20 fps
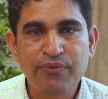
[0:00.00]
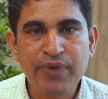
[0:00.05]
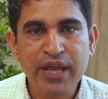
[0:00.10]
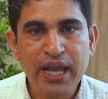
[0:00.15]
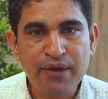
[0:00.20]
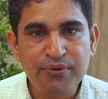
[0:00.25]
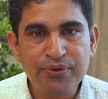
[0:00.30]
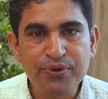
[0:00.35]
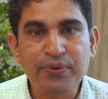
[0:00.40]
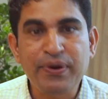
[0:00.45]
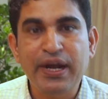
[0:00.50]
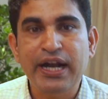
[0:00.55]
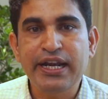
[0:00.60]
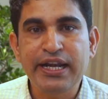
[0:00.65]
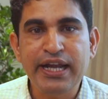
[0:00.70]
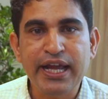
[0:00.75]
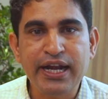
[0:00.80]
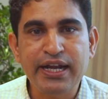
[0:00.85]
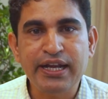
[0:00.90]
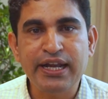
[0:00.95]
We have to
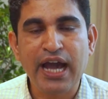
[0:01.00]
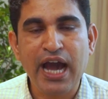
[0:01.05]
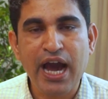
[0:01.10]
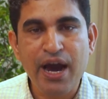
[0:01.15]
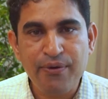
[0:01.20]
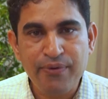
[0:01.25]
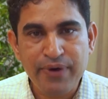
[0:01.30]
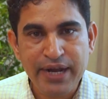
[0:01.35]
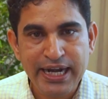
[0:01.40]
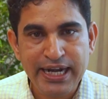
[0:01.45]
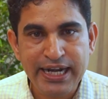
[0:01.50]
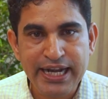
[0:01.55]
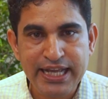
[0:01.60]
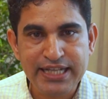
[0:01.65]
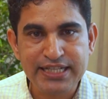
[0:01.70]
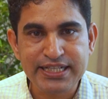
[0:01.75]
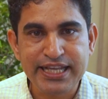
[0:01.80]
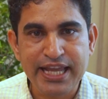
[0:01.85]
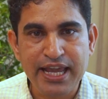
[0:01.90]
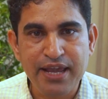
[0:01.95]
conduct
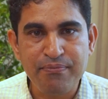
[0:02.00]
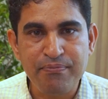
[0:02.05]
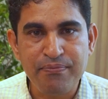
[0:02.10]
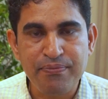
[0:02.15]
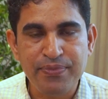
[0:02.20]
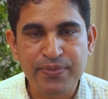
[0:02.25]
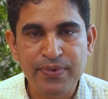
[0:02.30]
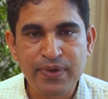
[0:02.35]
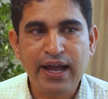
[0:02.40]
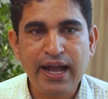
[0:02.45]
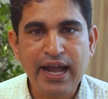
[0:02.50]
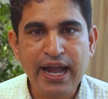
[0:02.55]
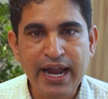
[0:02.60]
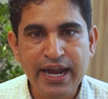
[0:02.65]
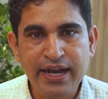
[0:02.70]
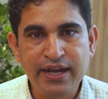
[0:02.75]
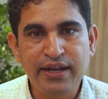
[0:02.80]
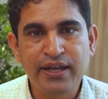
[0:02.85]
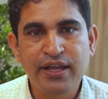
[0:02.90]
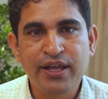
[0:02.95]
awareness camp,
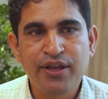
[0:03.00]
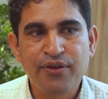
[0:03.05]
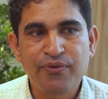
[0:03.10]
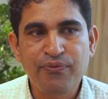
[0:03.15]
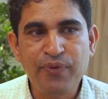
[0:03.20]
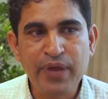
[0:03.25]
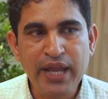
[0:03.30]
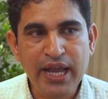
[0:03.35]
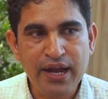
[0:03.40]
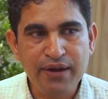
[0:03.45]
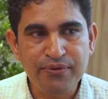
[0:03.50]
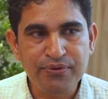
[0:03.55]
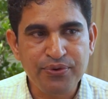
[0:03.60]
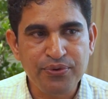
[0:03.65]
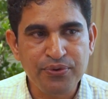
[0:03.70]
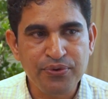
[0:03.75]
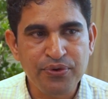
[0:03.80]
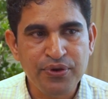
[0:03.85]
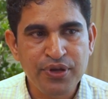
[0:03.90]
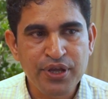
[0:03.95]
and we have
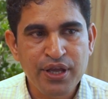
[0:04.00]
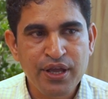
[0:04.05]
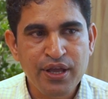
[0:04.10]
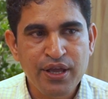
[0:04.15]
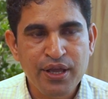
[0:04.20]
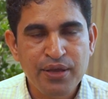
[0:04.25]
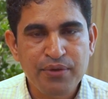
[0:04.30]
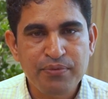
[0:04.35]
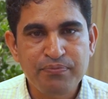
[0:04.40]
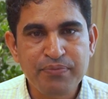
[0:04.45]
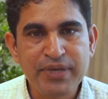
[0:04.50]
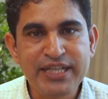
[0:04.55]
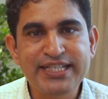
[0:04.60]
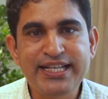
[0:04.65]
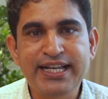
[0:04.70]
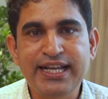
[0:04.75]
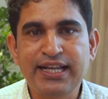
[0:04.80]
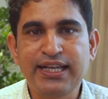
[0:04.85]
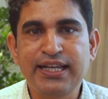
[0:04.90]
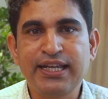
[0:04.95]
to
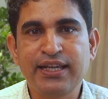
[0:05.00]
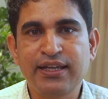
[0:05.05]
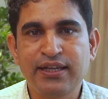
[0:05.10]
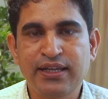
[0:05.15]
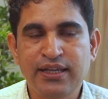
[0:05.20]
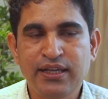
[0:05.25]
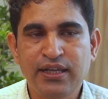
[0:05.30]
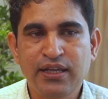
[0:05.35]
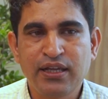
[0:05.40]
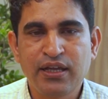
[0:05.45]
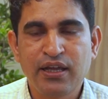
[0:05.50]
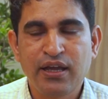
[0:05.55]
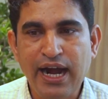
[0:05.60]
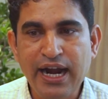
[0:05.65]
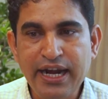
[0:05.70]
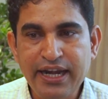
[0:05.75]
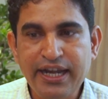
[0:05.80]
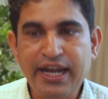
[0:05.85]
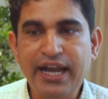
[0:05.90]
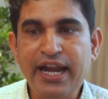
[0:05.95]
basically
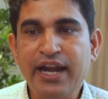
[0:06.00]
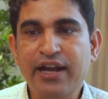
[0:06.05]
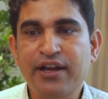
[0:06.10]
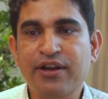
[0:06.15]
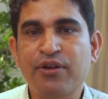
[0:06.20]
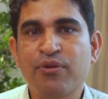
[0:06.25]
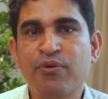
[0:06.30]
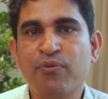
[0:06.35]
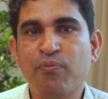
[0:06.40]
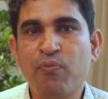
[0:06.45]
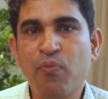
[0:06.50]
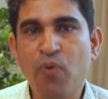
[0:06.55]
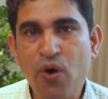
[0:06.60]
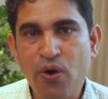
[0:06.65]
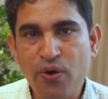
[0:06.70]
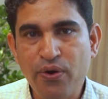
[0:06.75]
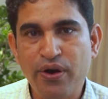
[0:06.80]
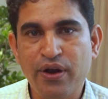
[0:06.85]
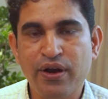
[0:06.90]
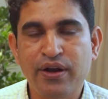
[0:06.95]
attract
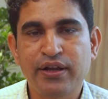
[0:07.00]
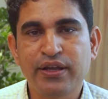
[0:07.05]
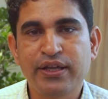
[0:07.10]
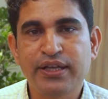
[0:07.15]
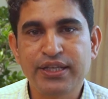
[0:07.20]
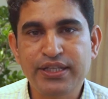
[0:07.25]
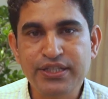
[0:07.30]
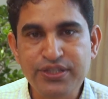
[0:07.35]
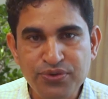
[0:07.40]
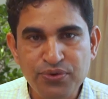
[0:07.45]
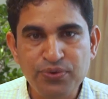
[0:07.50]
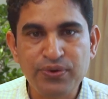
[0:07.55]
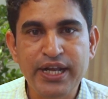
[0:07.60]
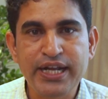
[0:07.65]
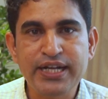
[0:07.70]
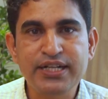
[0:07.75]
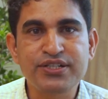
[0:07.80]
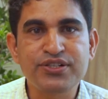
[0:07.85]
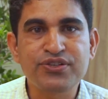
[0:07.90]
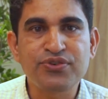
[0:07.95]
more
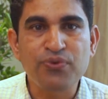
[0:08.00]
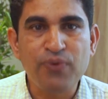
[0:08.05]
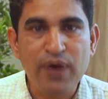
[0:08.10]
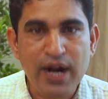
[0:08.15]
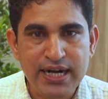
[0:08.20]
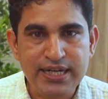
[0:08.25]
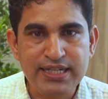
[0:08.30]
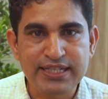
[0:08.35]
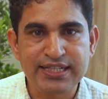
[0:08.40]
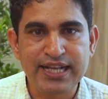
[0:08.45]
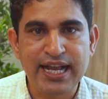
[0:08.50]
students towards